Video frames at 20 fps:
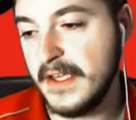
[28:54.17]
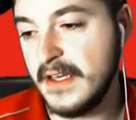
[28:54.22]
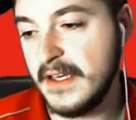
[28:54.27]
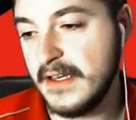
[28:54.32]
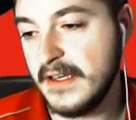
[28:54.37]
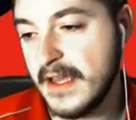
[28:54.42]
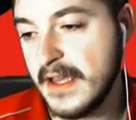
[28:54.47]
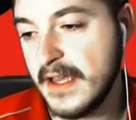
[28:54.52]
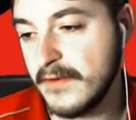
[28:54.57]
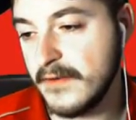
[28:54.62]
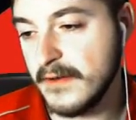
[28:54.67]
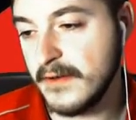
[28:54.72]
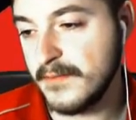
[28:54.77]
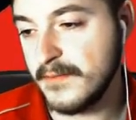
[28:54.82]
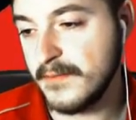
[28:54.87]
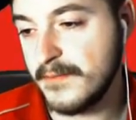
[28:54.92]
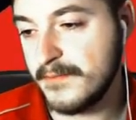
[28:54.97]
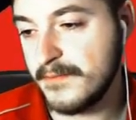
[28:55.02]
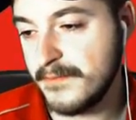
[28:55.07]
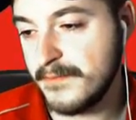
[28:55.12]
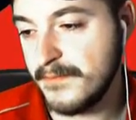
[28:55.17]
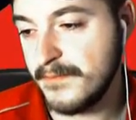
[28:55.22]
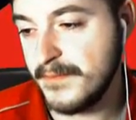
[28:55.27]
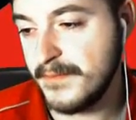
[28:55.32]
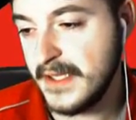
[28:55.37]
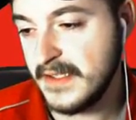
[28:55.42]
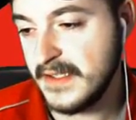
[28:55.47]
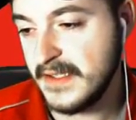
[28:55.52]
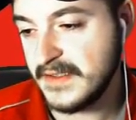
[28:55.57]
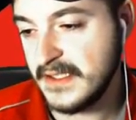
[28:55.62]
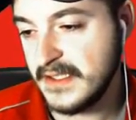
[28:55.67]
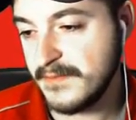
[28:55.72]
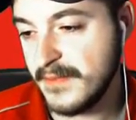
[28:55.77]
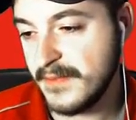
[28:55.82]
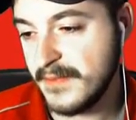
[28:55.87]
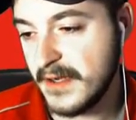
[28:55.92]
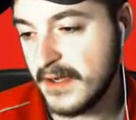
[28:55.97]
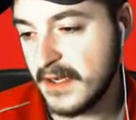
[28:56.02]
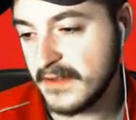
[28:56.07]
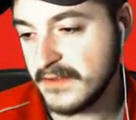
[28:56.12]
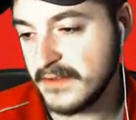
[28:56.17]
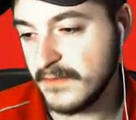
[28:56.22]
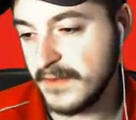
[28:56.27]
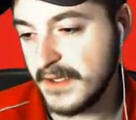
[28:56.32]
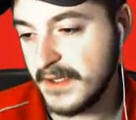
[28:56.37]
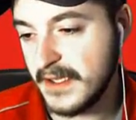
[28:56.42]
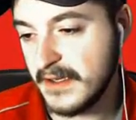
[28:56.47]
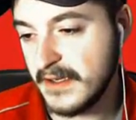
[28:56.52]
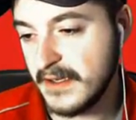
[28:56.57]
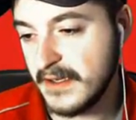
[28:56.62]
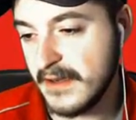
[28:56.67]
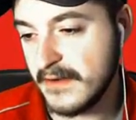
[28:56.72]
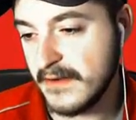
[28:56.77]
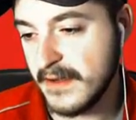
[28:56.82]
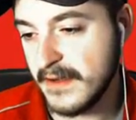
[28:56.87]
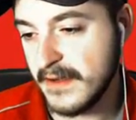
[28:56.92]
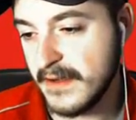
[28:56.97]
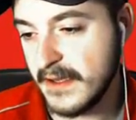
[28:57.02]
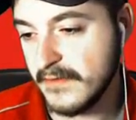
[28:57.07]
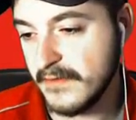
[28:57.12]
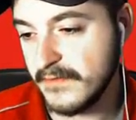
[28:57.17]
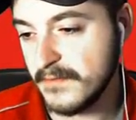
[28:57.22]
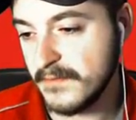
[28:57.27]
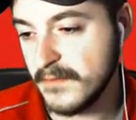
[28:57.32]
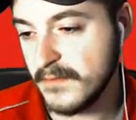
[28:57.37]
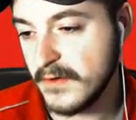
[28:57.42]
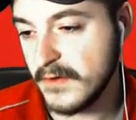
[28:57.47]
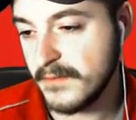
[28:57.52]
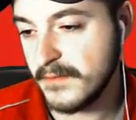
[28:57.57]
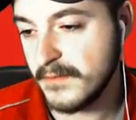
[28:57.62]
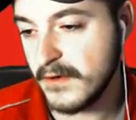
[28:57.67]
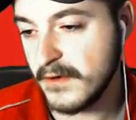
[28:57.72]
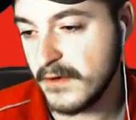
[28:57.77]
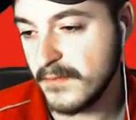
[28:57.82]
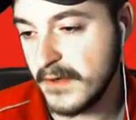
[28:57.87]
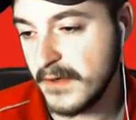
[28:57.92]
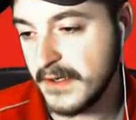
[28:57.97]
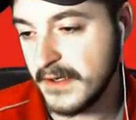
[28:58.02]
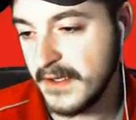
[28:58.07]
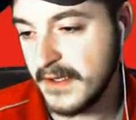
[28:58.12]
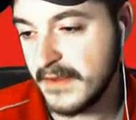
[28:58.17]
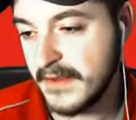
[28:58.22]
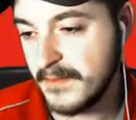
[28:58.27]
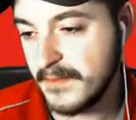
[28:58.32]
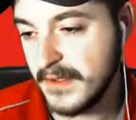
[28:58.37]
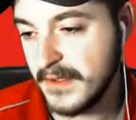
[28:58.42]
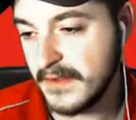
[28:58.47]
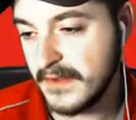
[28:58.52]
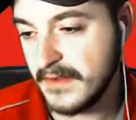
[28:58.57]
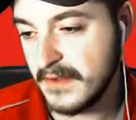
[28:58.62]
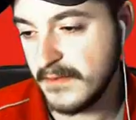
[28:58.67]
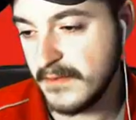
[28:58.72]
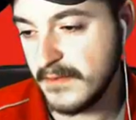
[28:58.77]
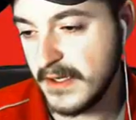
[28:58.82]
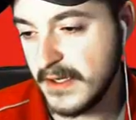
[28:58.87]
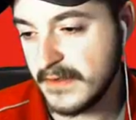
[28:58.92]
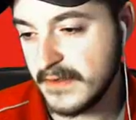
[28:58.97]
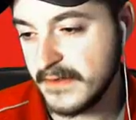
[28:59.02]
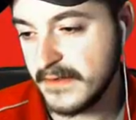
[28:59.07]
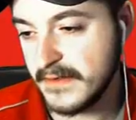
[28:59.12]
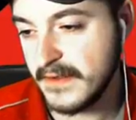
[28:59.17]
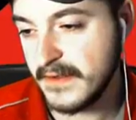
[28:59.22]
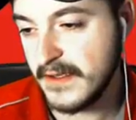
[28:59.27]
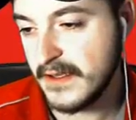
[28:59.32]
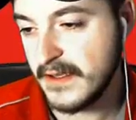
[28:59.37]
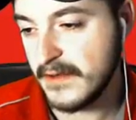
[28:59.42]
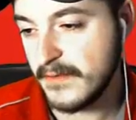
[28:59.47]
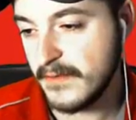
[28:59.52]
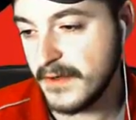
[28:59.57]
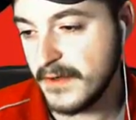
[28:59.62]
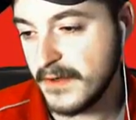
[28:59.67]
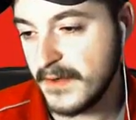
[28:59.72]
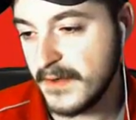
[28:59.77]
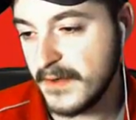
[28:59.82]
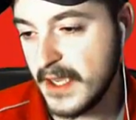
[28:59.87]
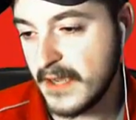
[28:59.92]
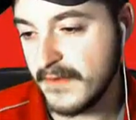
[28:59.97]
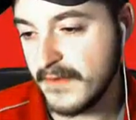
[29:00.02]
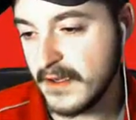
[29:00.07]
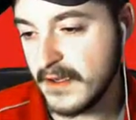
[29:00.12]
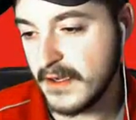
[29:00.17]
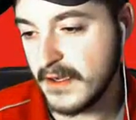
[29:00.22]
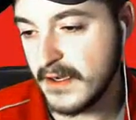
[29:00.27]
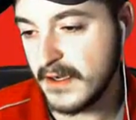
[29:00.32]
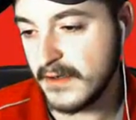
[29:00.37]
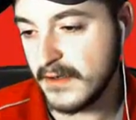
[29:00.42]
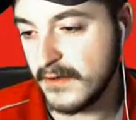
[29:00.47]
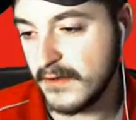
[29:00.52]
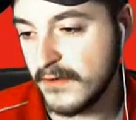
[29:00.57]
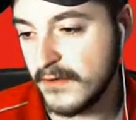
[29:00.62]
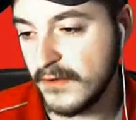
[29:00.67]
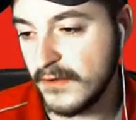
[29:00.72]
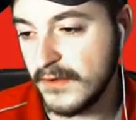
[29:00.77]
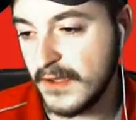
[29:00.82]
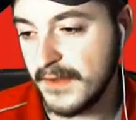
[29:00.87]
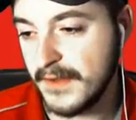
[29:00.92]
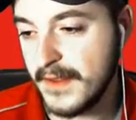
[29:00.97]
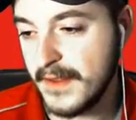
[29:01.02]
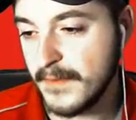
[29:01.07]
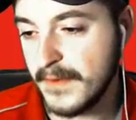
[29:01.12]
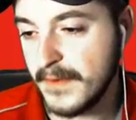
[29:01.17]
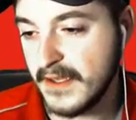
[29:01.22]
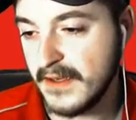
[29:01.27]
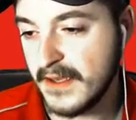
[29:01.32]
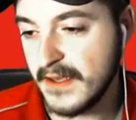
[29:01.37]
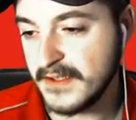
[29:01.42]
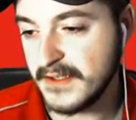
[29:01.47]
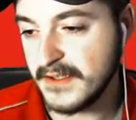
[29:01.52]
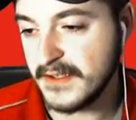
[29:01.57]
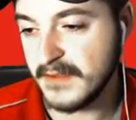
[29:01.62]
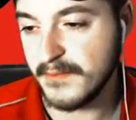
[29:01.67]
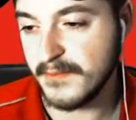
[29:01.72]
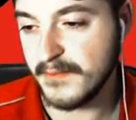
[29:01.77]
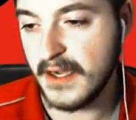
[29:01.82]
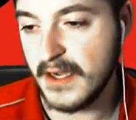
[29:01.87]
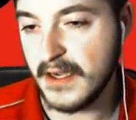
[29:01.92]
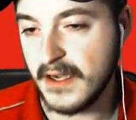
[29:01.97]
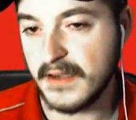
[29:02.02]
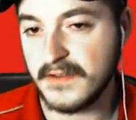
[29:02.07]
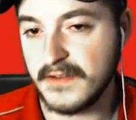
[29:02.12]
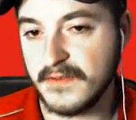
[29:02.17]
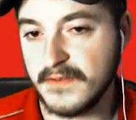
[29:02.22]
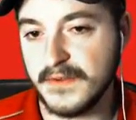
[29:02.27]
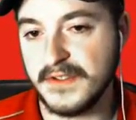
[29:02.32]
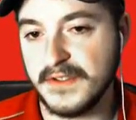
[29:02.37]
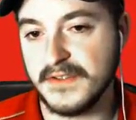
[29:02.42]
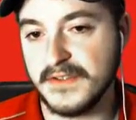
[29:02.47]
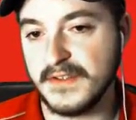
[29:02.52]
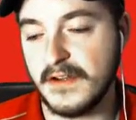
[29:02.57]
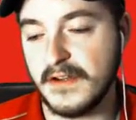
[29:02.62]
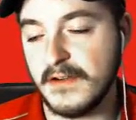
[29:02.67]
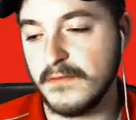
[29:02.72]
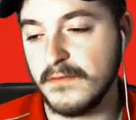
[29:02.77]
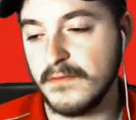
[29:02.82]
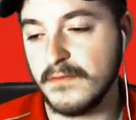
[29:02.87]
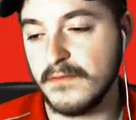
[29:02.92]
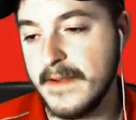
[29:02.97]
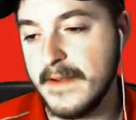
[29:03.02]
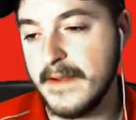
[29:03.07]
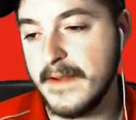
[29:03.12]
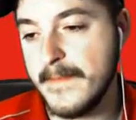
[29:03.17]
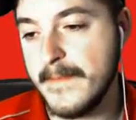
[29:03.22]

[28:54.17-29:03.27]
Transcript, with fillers: our PC box, so we can now have more Pokemon in the PC box, which we haven't caught a whole lot that we can actually box, which is alright.